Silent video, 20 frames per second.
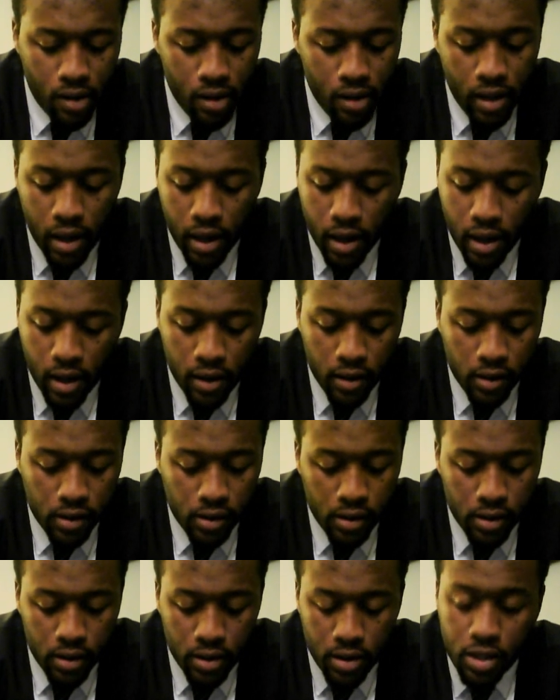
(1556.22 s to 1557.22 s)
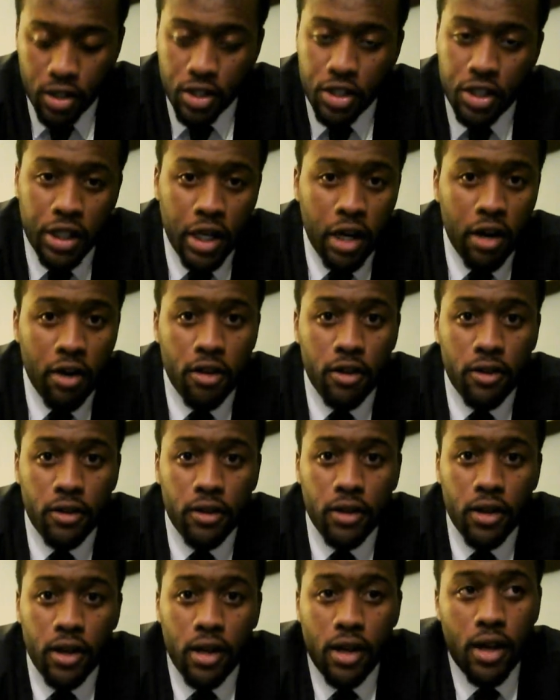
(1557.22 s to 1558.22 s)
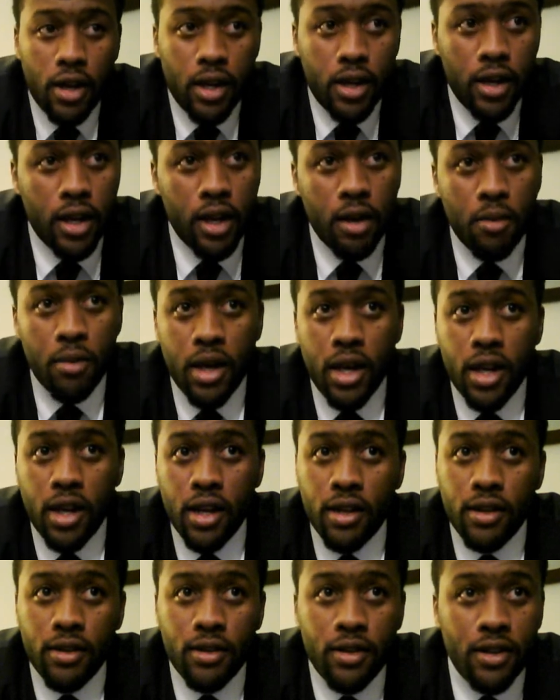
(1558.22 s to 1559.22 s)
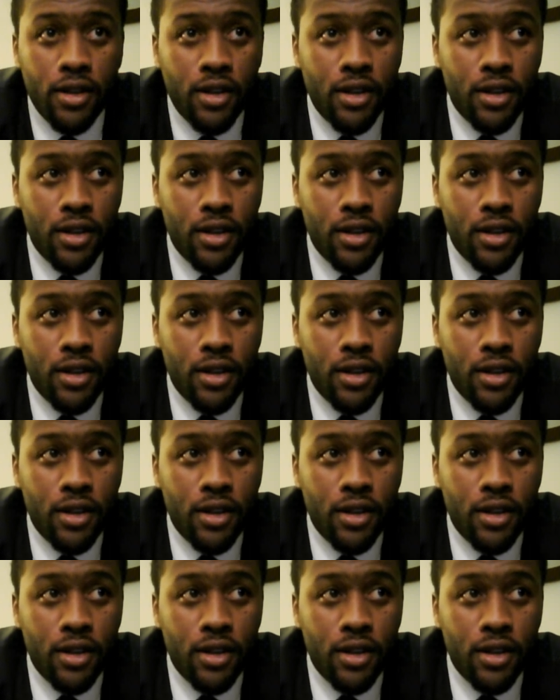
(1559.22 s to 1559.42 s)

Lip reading: Yeah, just sharing, you know what I mean, and